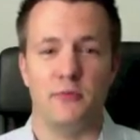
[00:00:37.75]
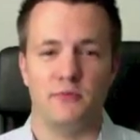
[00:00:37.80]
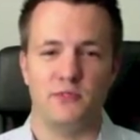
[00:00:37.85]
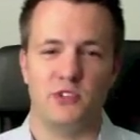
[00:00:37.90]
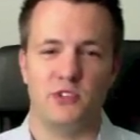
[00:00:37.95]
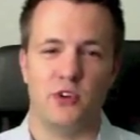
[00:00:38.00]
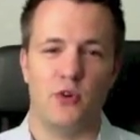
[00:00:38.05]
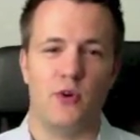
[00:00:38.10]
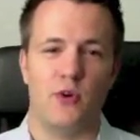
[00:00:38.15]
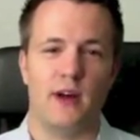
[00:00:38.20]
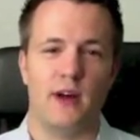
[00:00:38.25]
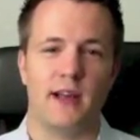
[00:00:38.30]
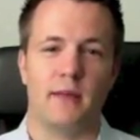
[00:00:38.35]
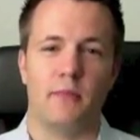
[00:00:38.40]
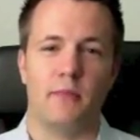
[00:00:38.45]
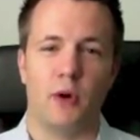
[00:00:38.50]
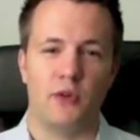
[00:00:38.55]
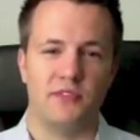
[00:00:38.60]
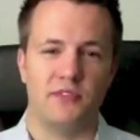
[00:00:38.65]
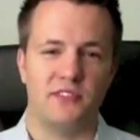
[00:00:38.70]
So I can
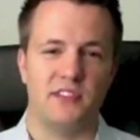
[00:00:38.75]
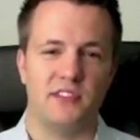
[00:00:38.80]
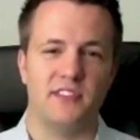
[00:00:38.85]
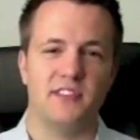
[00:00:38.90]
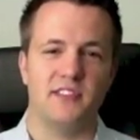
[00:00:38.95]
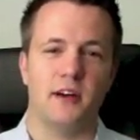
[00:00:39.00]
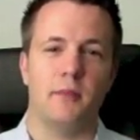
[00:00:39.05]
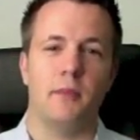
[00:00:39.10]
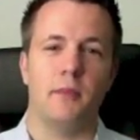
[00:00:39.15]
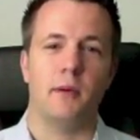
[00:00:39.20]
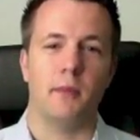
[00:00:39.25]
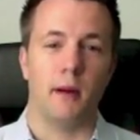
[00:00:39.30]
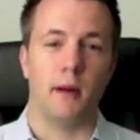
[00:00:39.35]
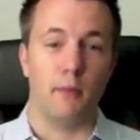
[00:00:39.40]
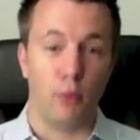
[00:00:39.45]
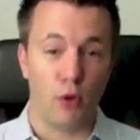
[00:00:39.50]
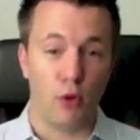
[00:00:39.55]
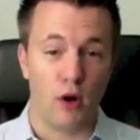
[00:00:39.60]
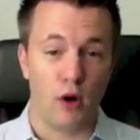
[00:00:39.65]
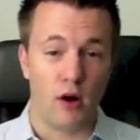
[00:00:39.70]
post this up on my
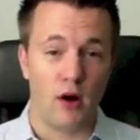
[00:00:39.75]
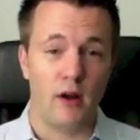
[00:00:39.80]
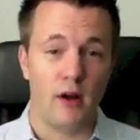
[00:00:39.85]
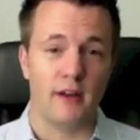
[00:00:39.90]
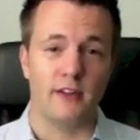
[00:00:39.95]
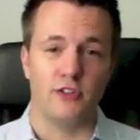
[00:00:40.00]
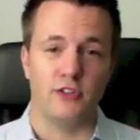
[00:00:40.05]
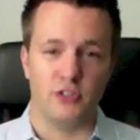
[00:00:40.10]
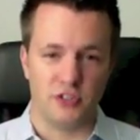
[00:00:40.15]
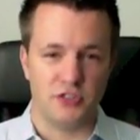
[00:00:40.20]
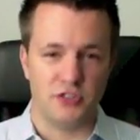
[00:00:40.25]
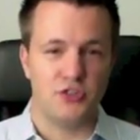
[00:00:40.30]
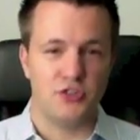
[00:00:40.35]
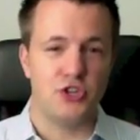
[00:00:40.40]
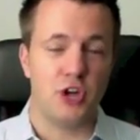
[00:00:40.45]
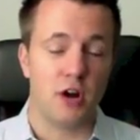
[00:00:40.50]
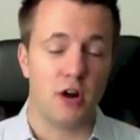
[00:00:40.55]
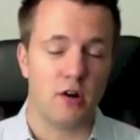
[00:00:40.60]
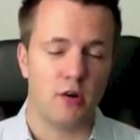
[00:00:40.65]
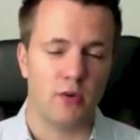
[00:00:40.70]
blog and just
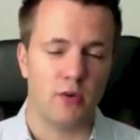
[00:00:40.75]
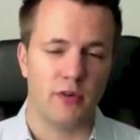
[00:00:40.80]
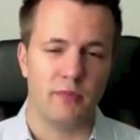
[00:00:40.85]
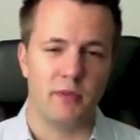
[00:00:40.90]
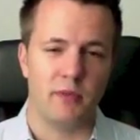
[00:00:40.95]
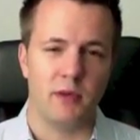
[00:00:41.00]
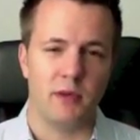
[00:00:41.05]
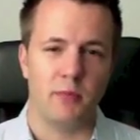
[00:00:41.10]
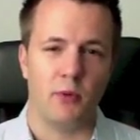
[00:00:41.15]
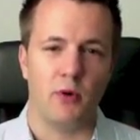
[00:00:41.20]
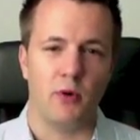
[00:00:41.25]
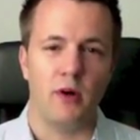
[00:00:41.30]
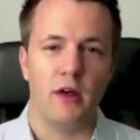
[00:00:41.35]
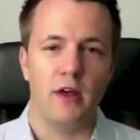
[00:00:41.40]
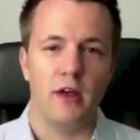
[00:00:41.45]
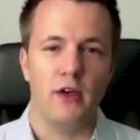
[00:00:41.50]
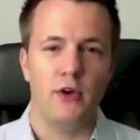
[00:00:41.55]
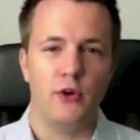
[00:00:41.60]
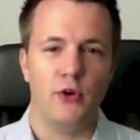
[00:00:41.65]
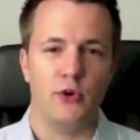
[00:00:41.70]
share it with people
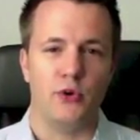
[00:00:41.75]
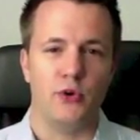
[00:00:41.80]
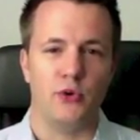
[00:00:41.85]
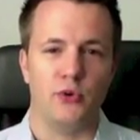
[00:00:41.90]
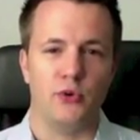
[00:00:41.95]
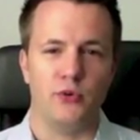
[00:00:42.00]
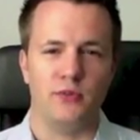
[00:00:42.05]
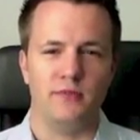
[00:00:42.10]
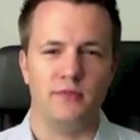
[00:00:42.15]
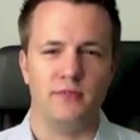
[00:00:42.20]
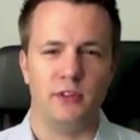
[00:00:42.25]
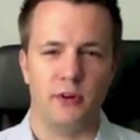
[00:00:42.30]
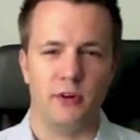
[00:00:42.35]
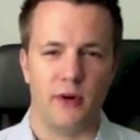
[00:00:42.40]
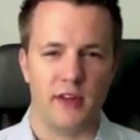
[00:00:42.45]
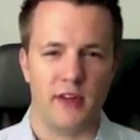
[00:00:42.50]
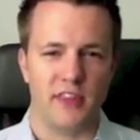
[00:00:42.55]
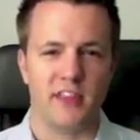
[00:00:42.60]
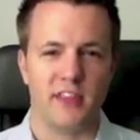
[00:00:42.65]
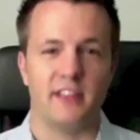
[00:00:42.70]
who,
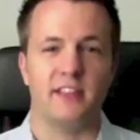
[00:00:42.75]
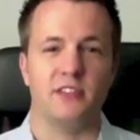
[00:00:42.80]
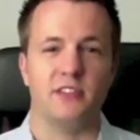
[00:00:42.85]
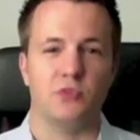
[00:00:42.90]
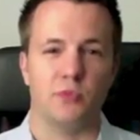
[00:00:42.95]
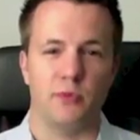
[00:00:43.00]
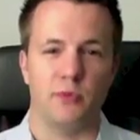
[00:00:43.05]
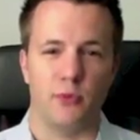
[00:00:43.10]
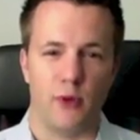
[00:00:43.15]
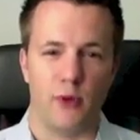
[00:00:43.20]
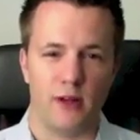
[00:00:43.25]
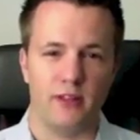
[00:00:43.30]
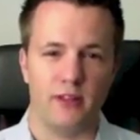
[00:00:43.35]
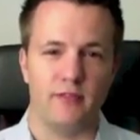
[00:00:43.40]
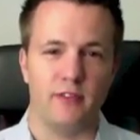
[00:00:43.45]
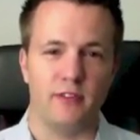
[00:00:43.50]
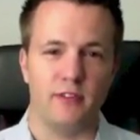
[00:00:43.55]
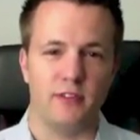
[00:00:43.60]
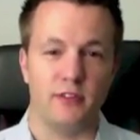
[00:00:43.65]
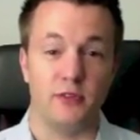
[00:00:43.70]
I think this would be
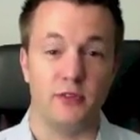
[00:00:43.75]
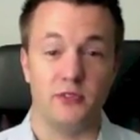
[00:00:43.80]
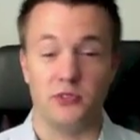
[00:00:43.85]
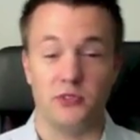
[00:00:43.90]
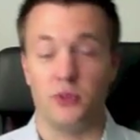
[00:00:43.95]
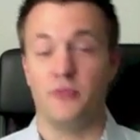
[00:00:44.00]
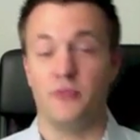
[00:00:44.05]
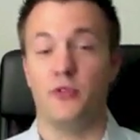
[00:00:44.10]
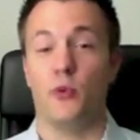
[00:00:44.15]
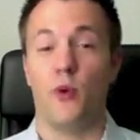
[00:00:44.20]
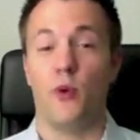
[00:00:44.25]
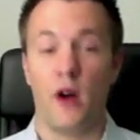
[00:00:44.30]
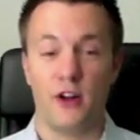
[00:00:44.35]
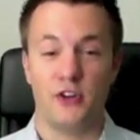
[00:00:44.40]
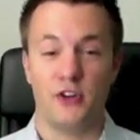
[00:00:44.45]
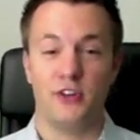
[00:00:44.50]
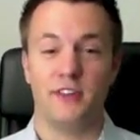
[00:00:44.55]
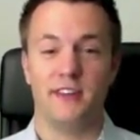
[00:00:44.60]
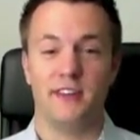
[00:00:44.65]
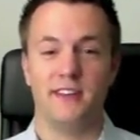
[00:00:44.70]
relevant to. So if you're
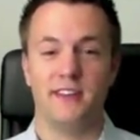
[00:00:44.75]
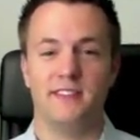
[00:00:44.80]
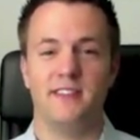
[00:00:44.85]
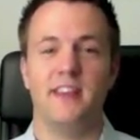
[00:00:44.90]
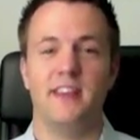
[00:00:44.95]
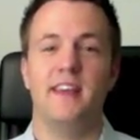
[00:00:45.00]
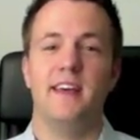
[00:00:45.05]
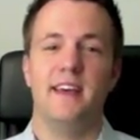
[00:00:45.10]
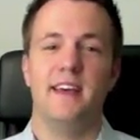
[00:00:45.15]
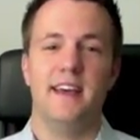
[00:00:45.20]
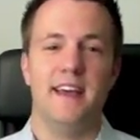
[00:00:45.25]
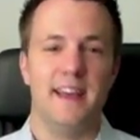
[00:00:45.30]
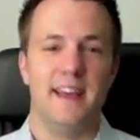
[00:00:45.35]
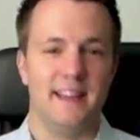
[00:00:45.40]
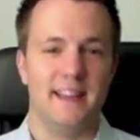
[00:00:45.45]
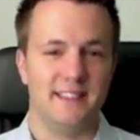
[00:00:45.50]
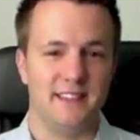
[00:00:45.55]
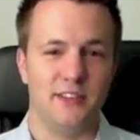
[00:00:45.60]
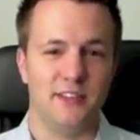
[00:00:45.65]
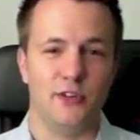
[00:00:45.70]
watching this,
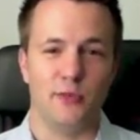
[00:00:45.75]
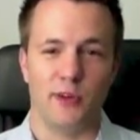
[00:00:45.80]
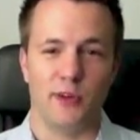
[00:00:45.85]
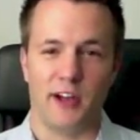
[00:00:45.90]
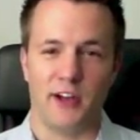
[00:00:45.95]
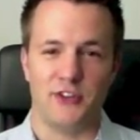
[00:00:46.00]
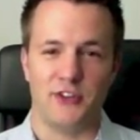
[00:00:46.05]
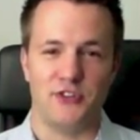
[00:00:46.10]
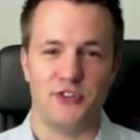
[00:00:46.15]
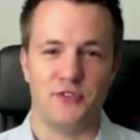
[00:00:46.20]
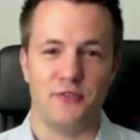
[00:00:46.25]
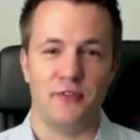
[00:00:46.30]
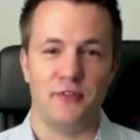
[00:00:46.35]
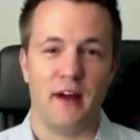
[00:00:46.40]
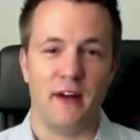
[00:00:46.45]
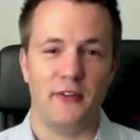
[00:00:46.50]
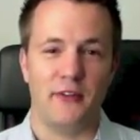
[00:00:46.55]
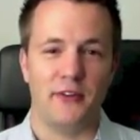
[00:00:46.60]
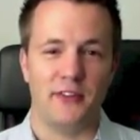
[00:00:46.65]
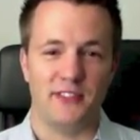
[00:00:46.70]
it's either because you
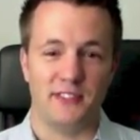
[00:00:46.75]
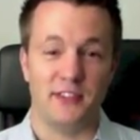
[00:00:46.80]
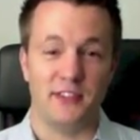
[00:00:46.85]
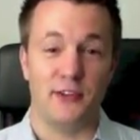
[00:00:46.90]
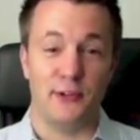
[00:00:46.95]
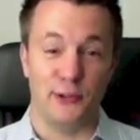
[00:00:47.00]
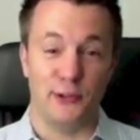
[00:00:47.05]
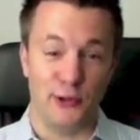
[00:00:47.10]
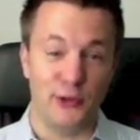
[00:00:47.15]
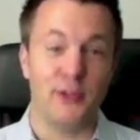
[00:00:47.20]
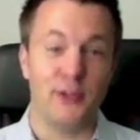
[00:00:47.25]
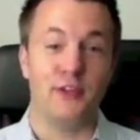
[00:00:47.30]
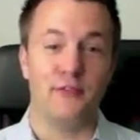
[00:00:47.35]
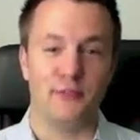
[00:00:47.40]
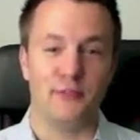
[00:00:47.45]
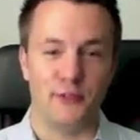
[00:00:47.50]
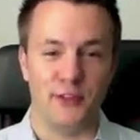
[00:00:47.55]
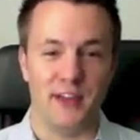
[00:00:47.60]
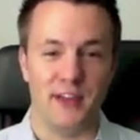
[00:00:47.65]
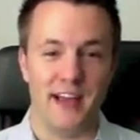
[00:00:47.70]
found us looking
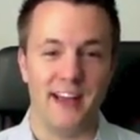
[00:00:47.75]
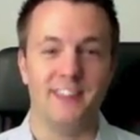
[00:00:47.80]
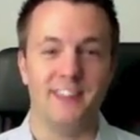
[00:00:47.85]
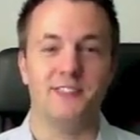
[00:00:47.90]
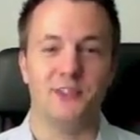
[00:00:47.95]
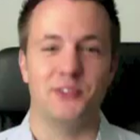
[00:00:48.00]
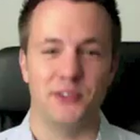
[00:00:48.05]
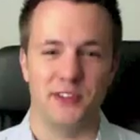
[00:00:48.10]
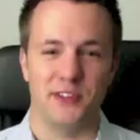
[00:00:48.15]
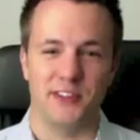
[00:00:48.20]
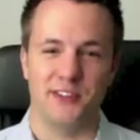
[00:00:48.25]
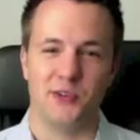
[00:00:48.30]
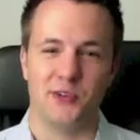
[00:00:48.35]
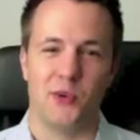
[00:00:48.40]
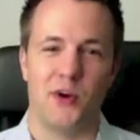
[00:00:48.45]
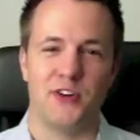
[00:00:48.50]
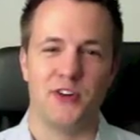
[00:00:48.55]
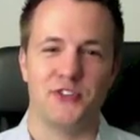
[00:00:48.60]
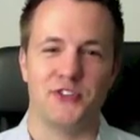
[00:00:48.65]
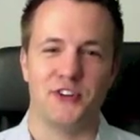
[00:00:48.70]
for the answer to this
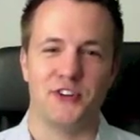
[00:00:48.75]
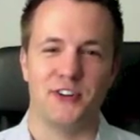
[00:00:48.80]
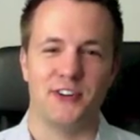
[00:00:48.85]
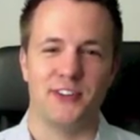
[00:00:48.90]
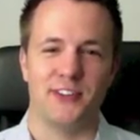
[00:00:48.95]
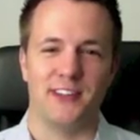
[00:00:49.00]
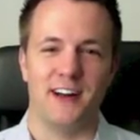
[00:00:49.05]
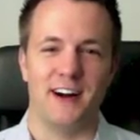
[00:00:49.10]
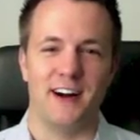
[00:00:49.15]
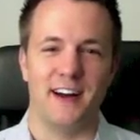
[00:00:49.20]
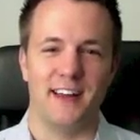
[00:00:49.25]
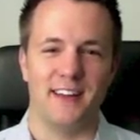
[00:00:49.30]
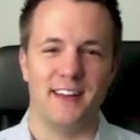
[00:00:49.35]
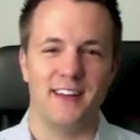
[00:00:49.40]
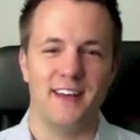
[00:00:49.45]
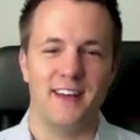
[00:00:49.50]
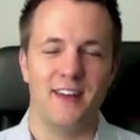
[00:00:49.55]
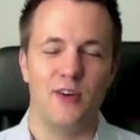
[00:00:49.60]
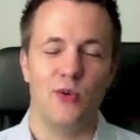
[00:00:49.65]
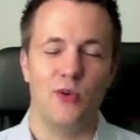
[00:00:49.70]
question online,
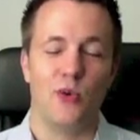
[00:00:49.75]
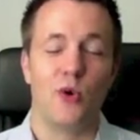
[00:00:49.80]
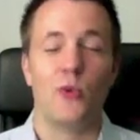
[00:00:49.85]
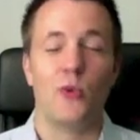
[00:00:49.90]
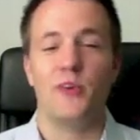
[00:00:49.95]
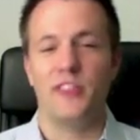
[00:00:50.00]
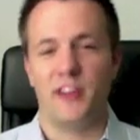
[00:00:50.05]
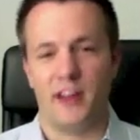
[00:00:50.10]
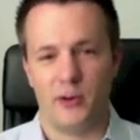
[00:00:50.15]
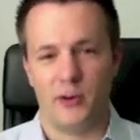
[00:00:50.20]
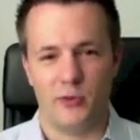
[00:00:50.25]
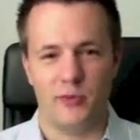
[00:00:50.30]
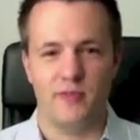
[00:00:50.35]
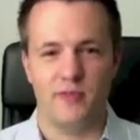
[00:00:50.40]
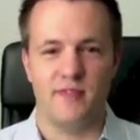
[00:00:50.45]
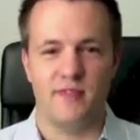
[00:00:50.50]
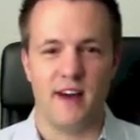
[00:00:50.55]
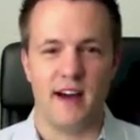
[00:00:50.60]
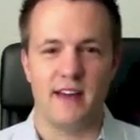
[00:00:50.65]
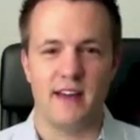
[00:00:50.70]
or we thought it would be
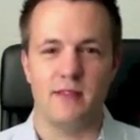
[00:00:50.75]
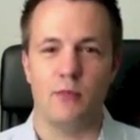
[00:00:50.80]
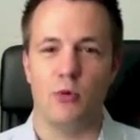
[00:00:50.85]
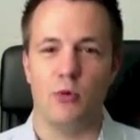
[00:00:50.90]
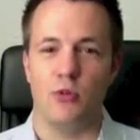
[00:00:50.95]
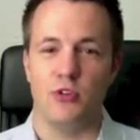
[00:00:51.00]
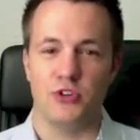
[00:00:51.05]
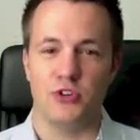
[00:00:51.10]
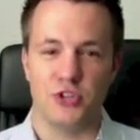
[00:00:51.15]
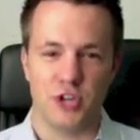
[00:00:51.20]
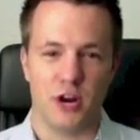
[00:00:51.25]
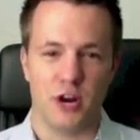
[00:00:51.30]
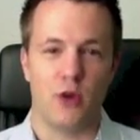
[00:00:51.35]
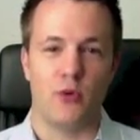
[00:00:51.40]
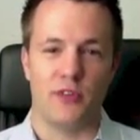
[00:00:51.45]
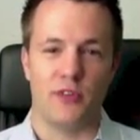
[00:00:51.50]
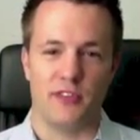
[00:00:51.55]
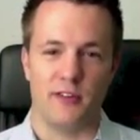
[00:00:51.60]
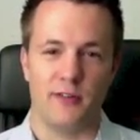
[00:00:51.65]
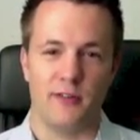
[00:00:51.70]
valuable to share
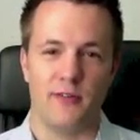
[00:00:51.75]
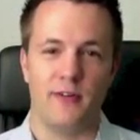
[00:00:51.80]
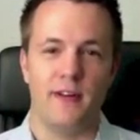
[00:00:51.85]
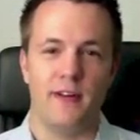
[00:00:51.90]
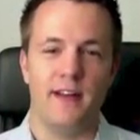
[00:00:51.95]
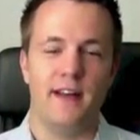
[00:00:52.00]
with you.